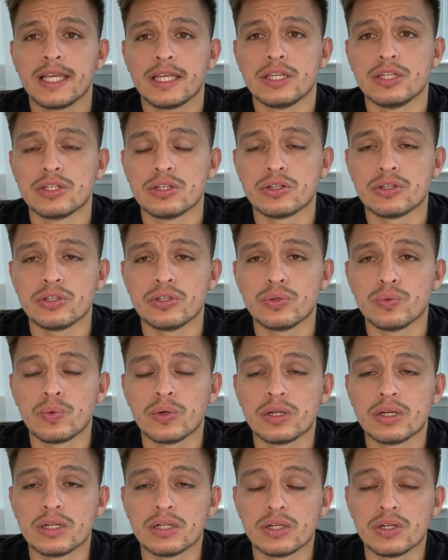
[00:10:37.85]
You
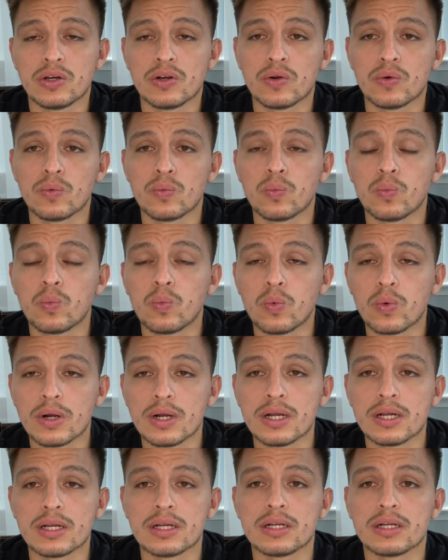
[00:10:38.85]
want to know
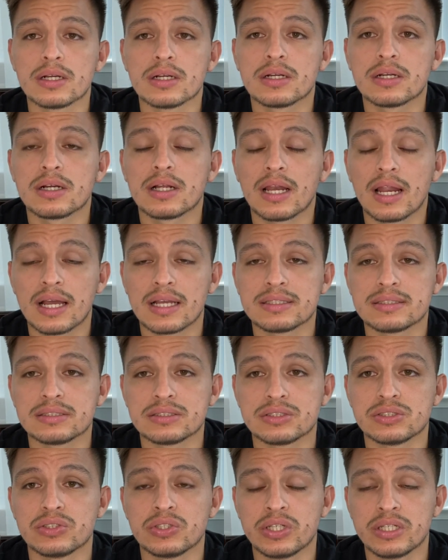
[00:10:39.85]
what
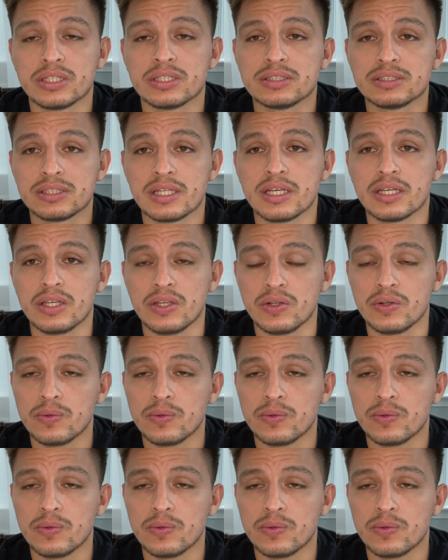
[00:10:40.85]
classes you need to take.